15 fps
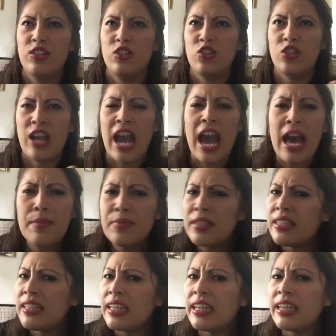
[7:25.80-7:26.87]

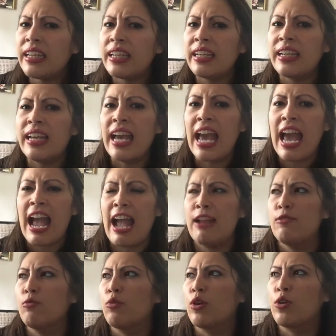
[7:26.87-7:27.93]
chapstick
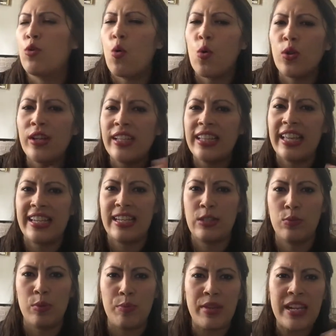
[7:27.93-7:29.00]
and recording. Like
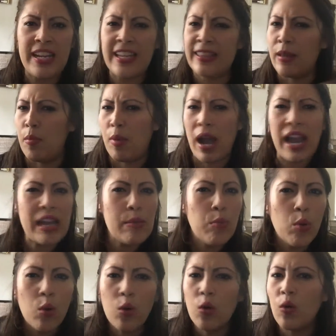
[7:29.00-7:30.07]
he's repeating the
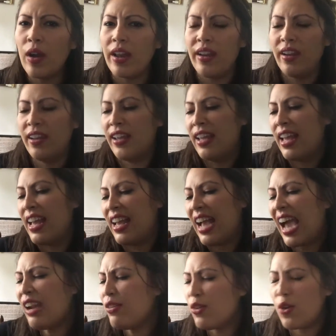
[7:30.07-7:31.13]
Bible. And
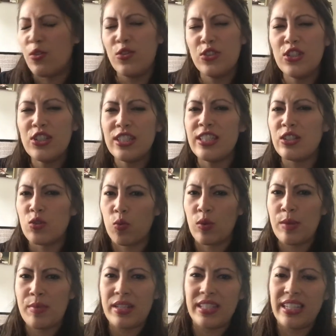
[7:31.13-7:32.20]
I don't know. There's just this
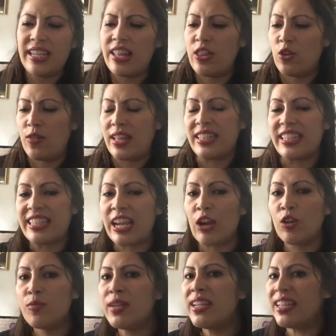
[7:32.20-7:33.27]
creepy scene in there that
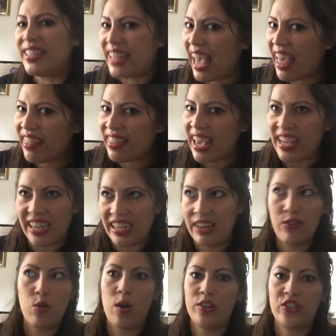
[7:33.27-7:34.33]
scared me to death. And I
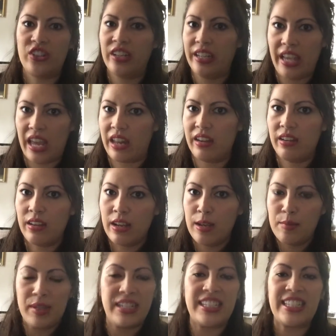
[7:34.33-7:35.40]
never watched it again.
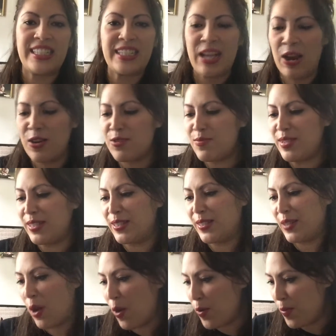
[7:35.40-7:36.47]
Because it scared me
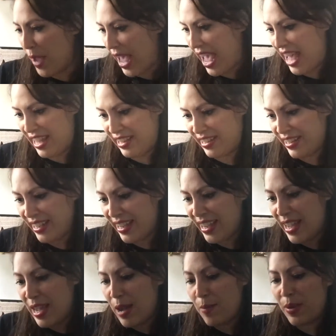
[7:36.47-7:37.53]
so bad.
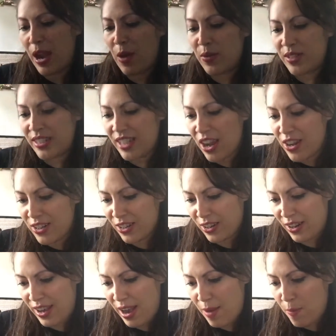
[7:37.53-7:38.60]
But I was
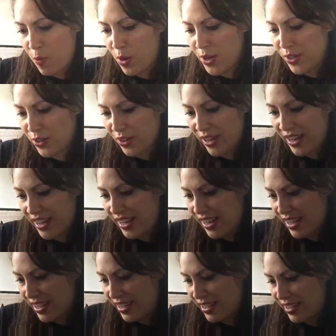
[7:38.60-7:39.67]
younger and I'm
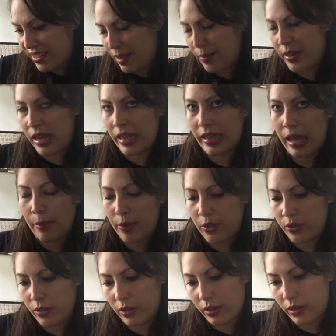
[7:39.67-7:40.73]
wondering, I mean, not that
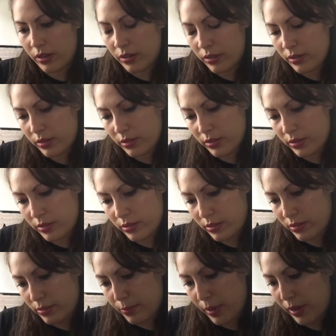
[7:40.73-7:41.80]
much younger,
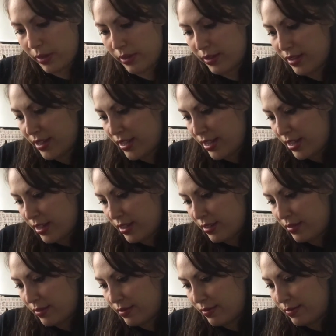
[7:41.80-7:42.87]
but
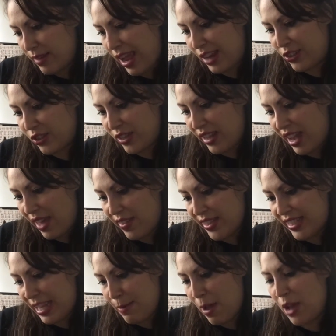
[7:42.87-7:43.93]
actually, yeah,
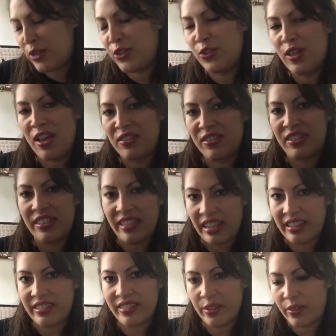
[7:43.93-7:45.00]
this came out
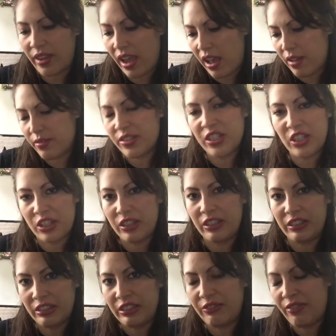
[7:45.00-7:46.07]
2006. So yeah, it's
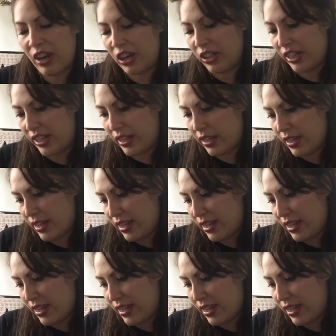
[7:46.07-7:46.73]
fairly,